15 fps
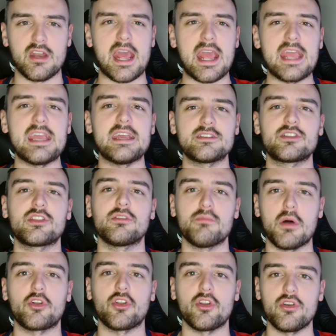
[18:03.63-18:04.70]
He is the
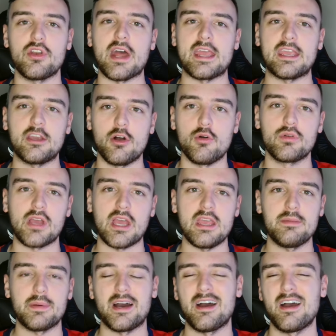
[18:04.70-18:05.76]
modern day
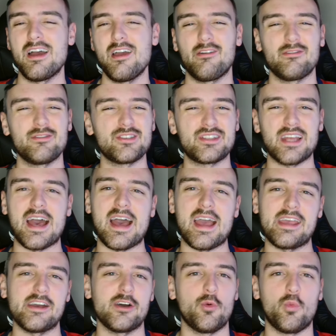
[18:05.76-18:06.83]
goalkeeper, whereas De
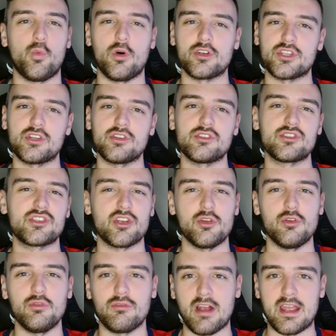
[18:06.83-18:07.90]
Gea wasn't
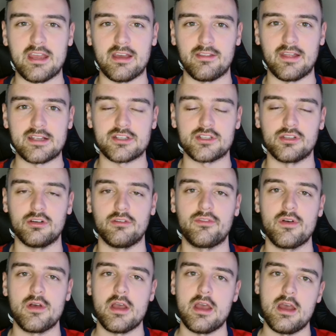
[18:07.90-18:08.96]
too great at that stuff.
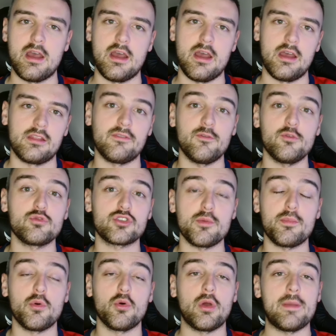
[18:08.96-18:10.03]
They've also
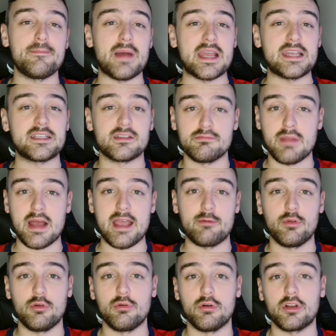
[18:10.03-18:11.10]
brought in Mason
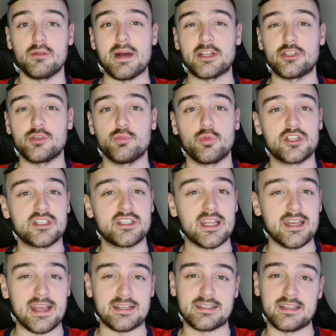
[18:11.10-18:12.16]
Mount, who I'd imagine would sit
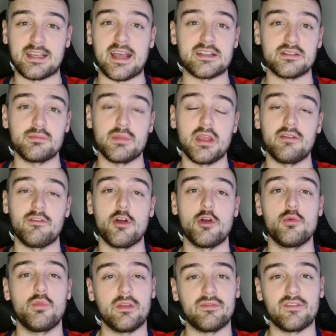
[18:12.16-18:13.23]
next to
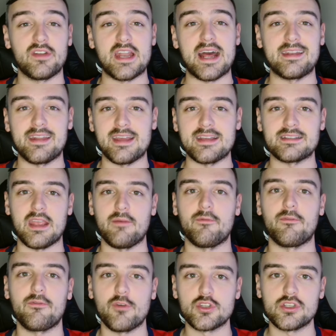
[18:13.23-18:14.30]
Casemiro with Fernandes in
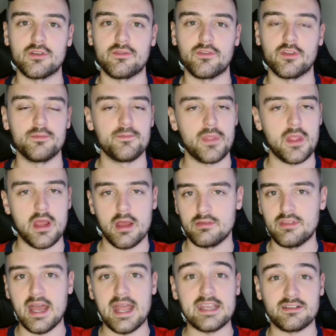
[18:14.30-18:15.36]
front of them.
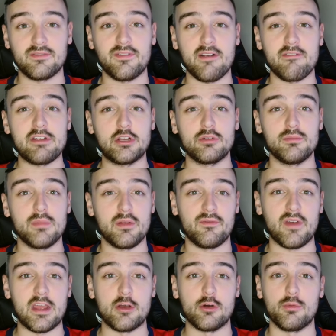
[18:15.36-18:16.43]
That is a very good
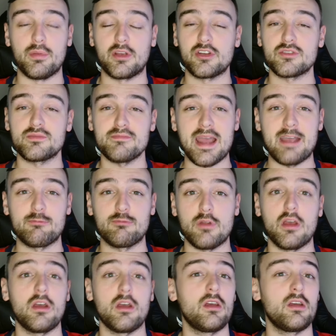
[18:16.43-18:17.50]
midfield because Mount
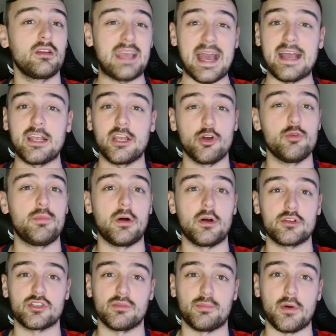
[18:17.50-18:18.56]
can go
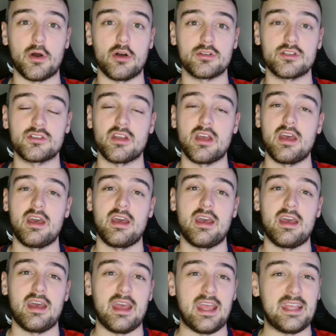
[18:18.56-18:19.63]
box to box.
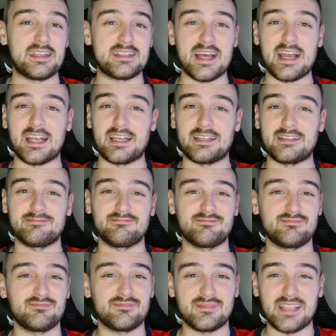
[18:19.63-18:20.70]
He's that
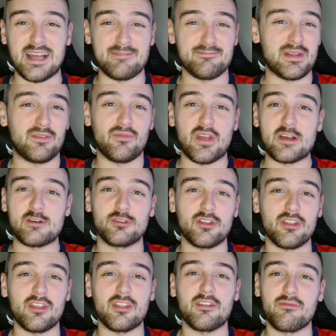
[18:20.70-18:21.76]
midfielder
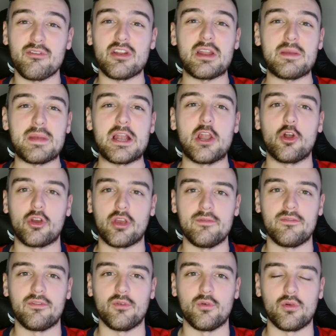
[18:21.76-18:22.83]
that they've really been
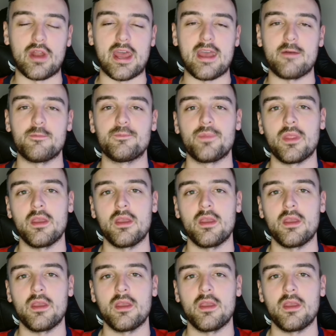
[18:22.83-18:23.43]
looking for now.